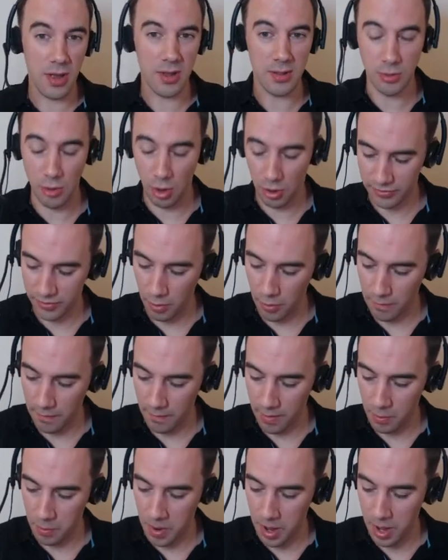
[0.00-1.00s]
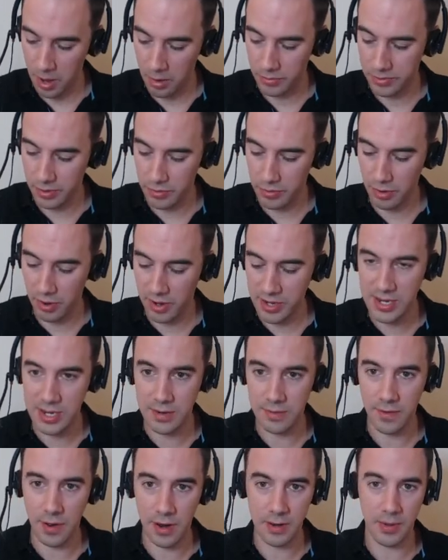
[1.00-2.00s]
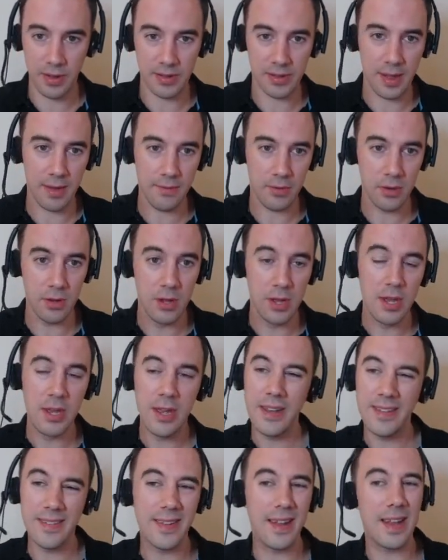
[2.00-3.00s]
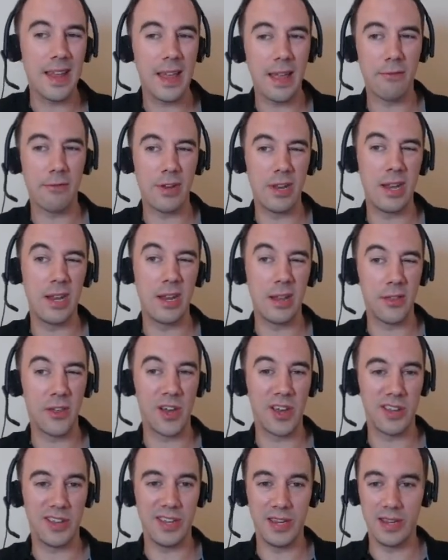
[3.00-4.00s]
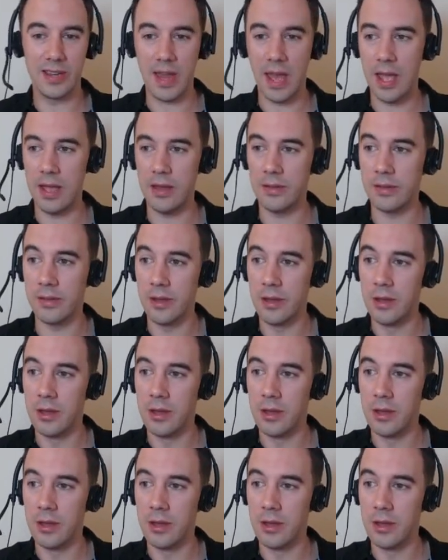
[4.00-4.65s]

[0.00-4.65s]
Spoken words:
it's not sold very well. So 90 divided by 7, it's selling every nearly 13 days.